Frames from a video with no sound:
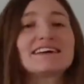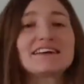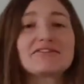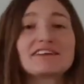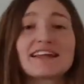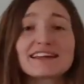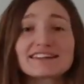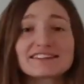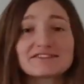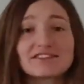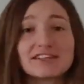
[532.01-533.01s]
If you
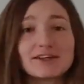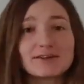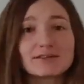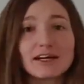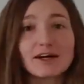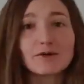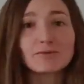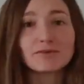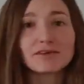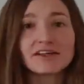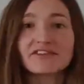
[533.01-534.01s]
like this video, I
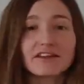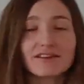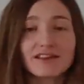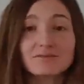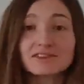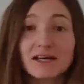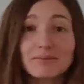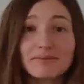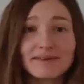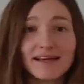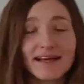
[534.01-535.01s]
hope you will give it a thumbs up